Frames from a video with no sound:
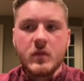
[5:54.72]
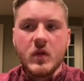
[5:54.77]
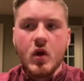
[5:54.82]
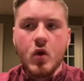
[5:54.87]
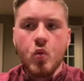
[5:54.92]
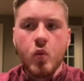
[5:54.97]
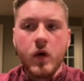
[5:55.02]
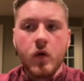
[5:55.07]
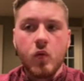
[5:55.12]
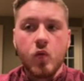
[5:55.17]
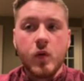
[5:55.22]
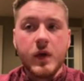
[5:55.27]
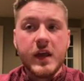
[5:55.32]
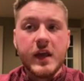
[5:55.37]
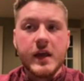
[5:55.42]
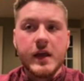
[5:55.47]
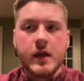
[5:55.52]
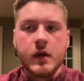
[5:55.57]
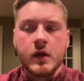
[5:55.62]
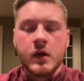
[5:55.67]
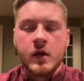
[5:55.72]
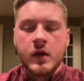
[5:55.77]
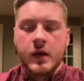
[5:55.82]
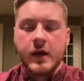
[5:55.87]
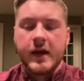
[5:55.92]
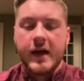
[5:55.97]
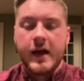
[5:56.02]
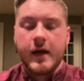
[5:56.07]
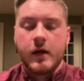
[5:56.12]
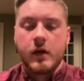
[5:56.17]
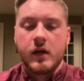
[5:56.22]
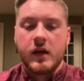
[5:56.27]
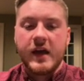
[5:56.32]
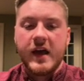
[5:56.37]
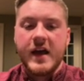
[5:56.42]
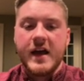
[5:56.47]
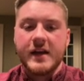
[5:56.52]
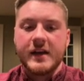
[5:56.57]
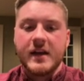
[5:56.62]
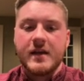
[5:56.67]
where we
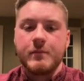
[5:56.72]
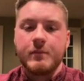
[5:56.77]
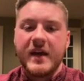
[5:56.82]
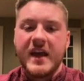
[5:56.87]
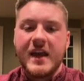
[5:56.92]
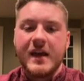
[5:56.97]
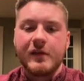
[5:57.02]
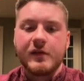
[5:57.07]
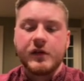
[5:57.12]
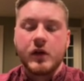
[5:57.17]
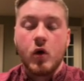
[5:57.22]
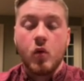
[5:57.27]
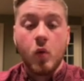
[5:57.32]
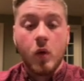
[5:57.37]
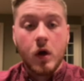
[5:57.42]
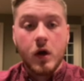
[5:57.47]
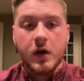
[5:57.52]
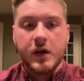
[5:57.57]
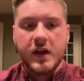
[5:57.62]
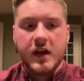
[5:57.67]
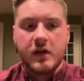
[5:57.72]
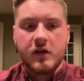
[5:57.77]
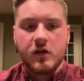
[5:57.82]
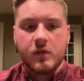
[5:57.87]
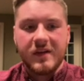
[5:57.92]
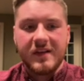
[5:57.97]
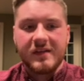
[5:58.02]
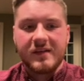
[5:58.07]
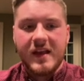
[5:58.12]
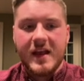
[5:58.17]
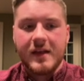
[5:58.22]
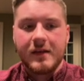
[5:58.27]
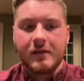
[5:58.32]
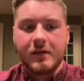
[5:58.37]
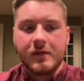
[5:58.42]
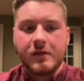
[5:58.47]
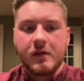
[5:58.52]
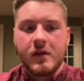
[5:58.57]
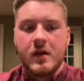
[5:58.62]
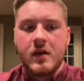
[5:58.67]
cut and paste a word into a
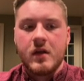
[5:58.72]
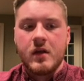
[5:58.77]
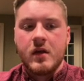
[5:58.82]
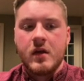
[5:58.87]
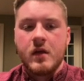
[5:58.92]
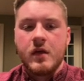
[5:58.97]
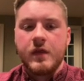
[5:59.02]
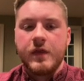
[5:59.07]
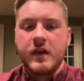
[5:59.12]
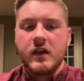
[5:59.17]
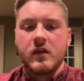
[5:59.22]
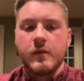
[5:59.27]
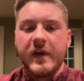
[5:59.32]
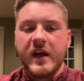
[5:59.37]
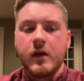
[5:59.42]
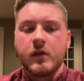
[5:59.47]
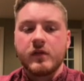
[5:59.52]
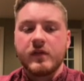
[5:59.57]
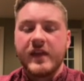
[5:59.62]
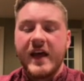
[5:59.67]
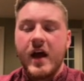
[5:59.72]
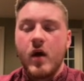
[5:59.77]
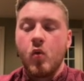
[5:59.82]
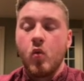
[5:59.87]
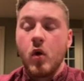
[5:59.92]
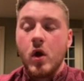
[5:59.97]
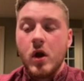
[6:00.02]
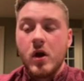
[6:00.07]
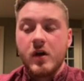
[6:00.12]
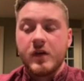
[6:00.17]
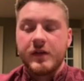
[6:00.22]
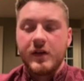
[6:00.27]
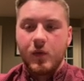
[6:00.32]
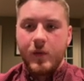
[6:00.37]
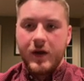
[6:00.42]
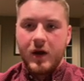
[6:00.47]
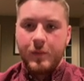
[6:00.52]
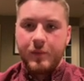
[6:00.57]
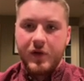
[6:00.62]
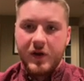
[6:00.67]
sentence. Think about that word that
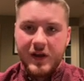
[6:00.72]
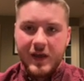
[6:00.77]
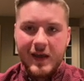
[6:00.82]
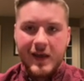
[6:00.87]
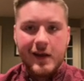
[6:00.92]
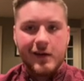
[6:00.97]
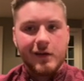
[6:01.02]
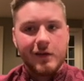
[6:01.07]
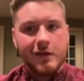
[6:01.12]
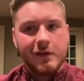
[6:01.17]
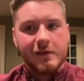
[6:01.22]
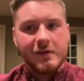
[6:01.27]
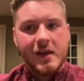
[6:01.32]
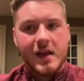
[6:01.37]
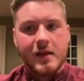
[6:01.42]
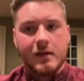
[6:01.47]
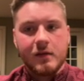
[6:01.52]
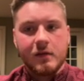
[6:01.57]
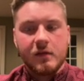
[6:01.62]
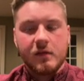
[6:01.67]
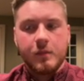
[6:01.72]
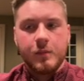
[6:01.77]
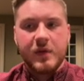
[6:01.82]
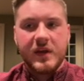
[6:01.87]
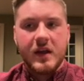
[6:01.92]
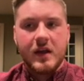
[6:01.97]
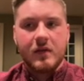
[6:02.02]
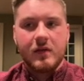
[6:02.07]
we are putting into the sentence being